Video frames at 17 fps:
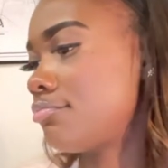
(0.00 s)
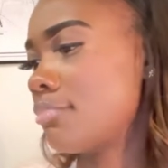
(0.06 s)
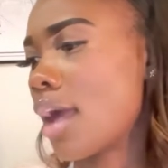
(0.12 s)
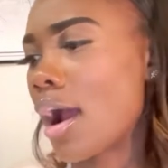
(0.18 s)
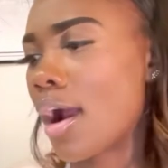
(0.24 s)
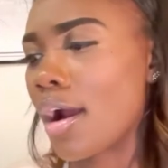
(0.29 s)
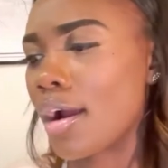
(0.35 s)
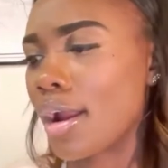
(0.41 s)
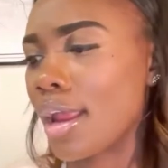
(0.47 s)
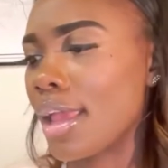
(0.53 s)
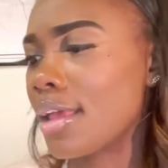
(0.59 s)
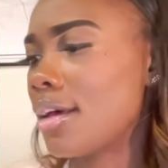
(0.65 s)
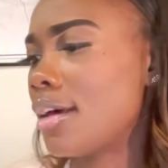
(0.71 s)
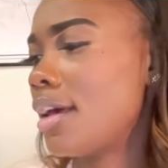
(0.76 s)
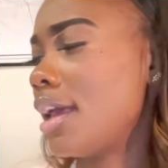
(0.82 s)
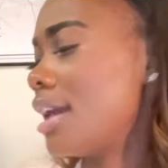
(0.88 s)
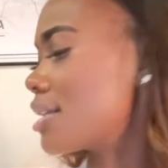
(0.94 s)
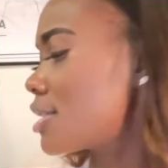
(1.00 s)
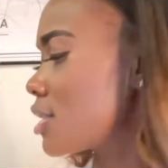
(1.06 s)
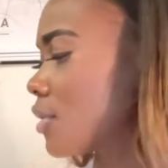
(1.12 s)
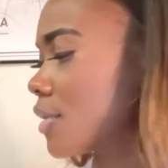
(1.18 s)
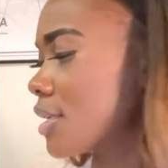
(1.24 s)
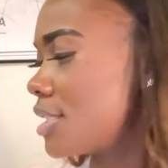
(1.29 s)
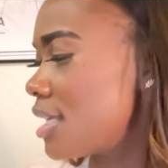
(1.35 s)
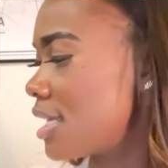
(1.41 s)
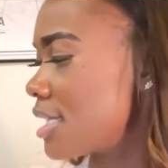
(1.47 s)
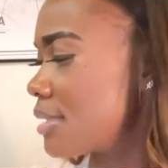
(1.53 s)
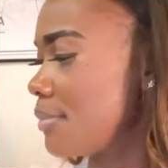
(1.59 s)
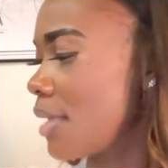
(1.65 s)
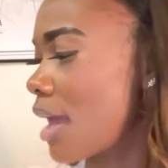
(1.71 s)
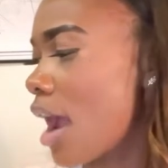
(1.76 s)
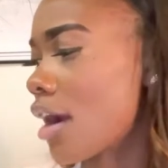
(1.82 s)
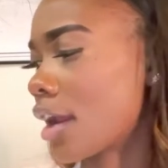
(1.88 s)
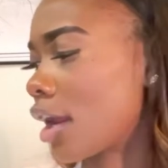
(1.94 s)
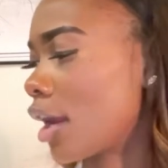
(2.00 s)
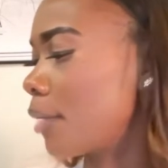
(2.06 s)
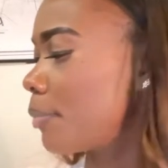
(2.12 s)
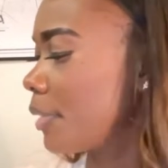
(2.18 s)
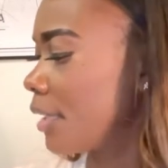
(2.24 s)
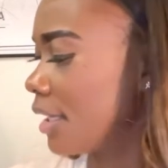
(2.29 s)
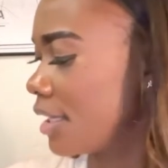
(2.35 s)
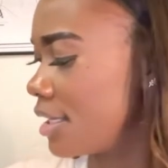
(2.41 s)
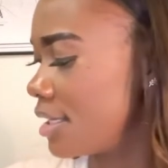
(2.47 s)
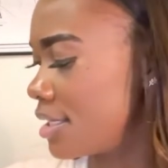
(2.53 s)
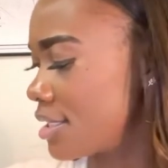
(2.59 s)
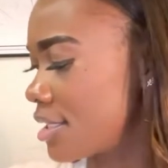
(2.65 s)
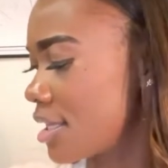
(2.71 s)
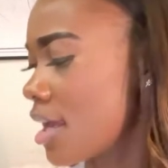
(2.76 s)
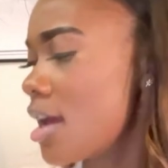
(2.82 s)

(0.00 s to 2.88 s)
our head-to-toe assessment, our care plans,